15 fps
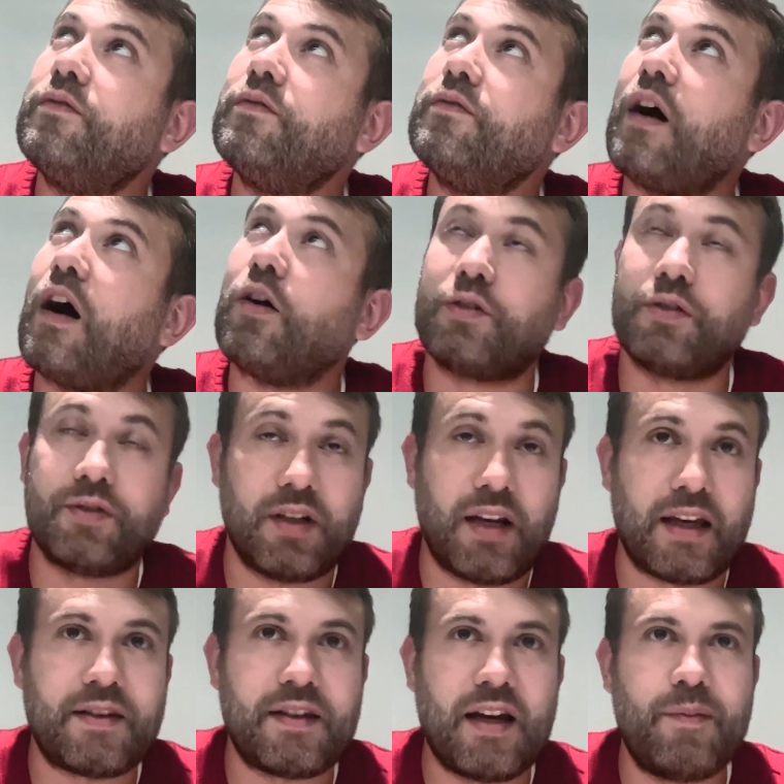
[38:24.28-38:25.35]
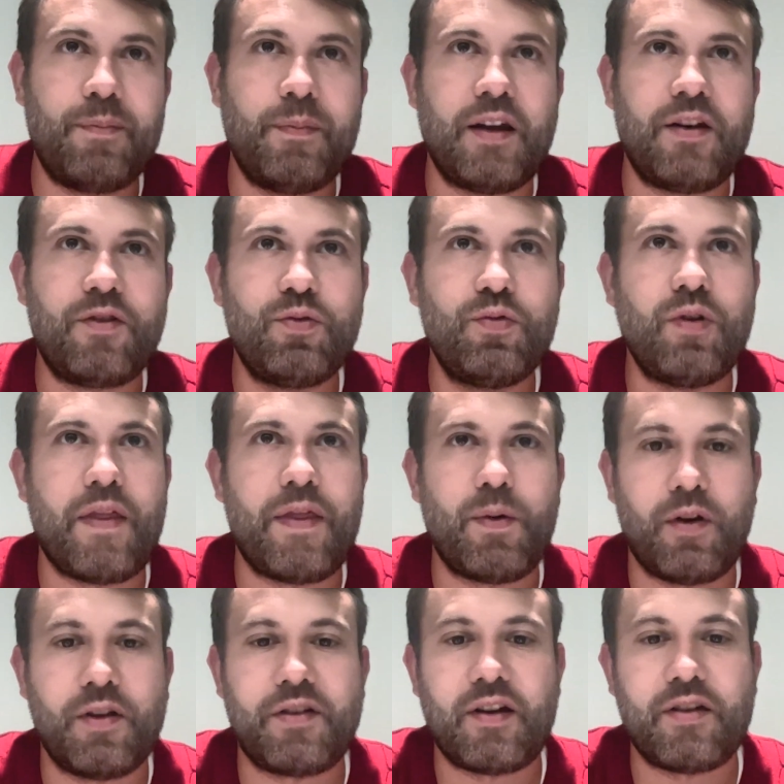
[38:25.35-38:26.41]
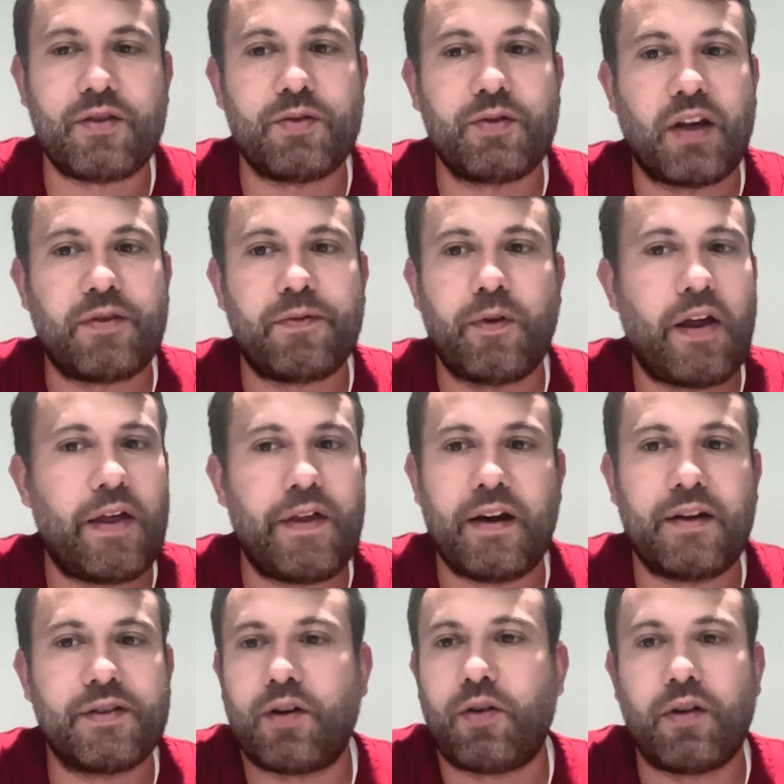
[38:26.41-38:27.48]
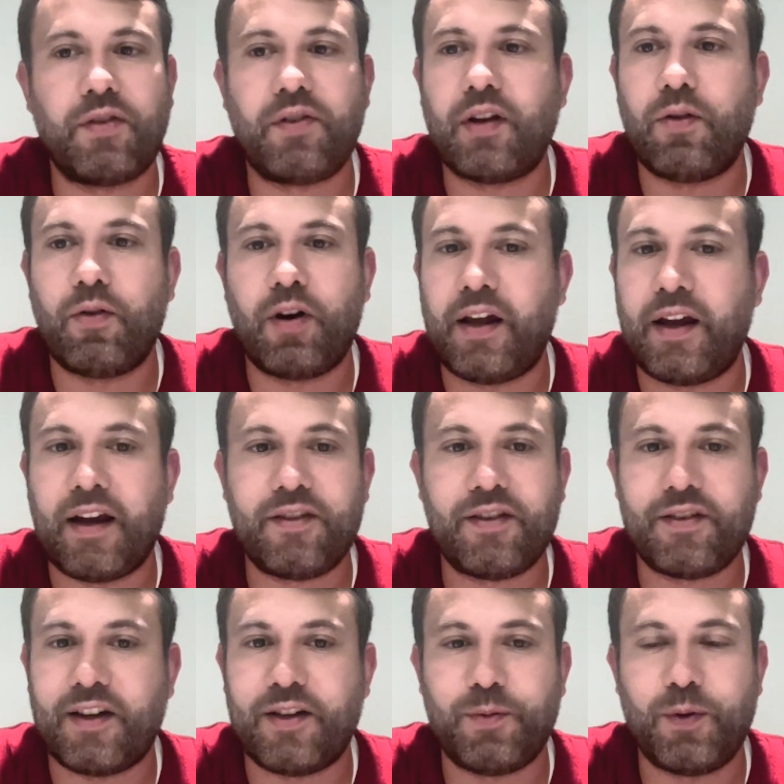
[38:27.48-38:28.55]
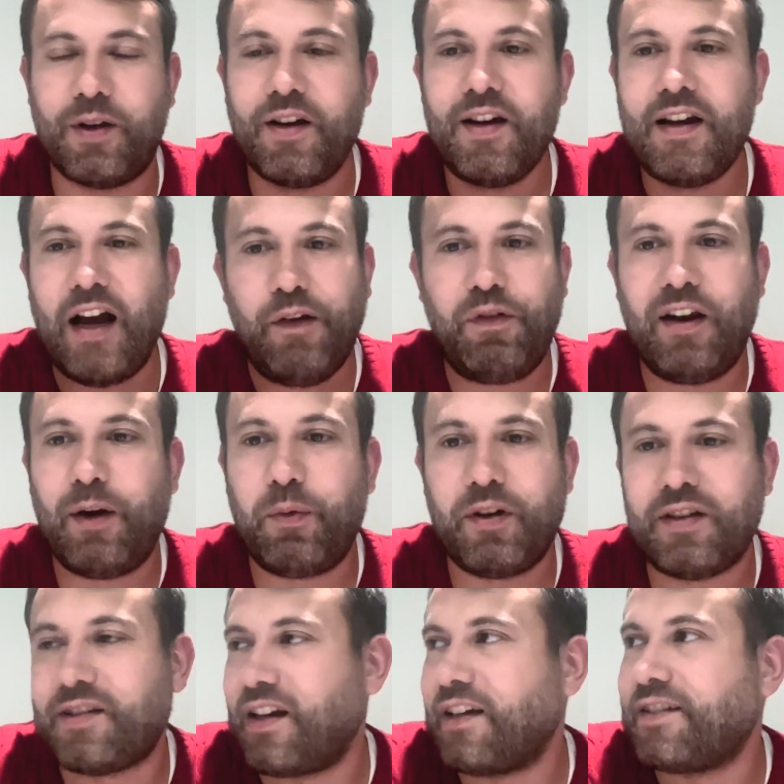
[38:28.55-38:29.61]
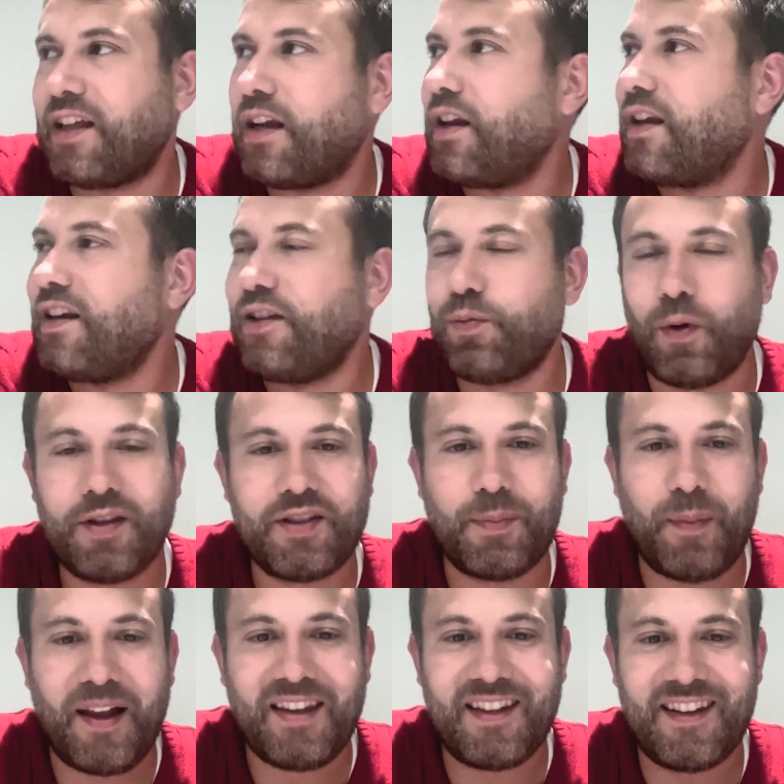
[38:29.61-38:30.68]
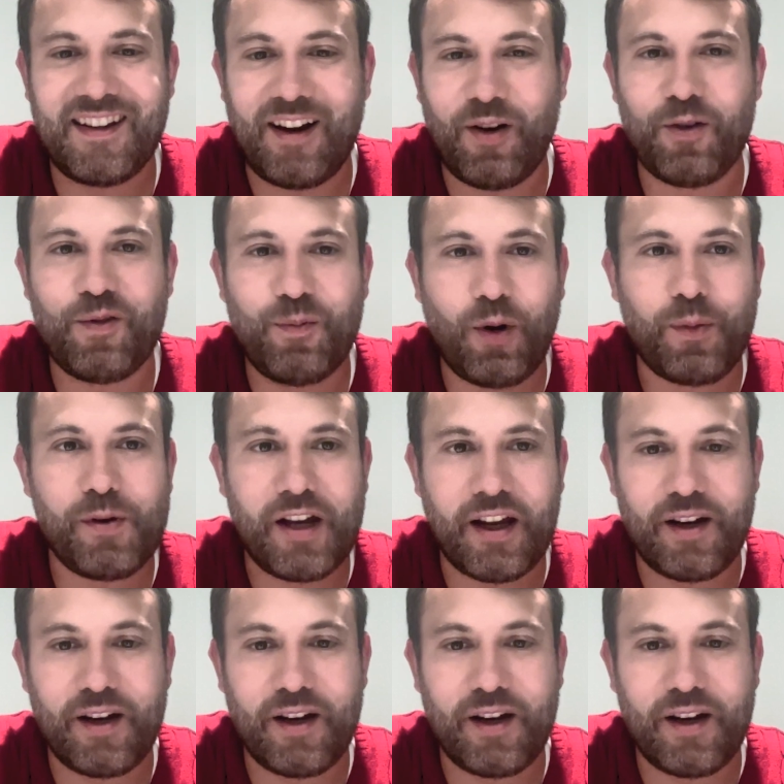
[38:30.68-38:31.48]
how to select them and who are the ones that are successful, I think is a constant learning exercise. We feel like we discuss that at least once a month, what we can